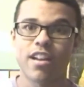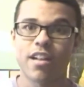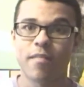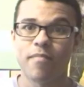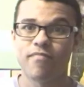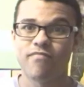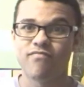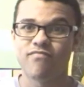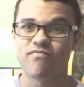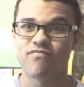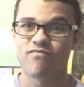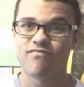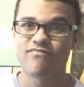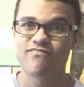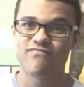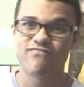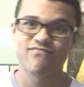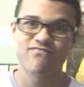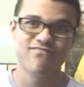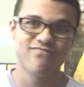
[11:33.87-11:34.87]
I'm
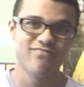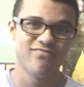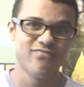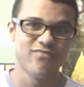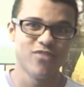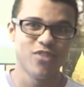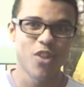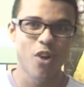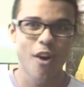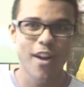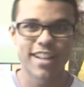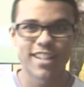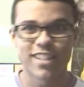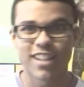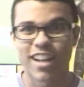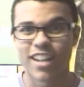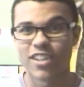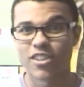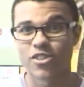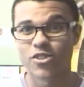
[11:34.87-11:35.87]
not
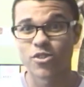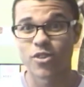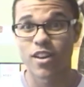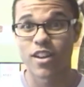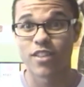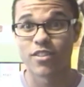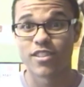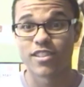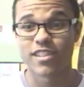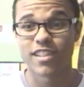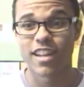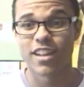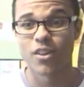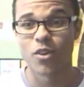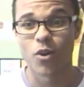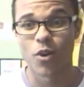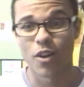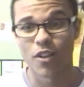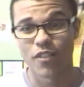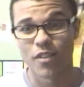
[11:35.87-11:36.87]
entirely sure I
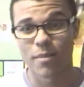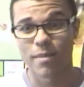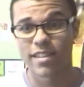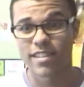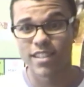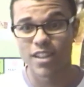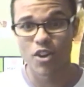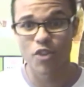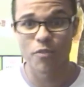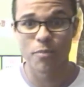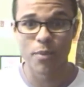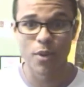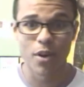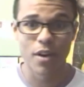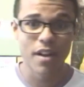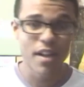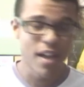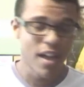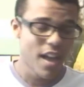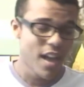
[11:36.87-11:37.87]
understand all of it myself, but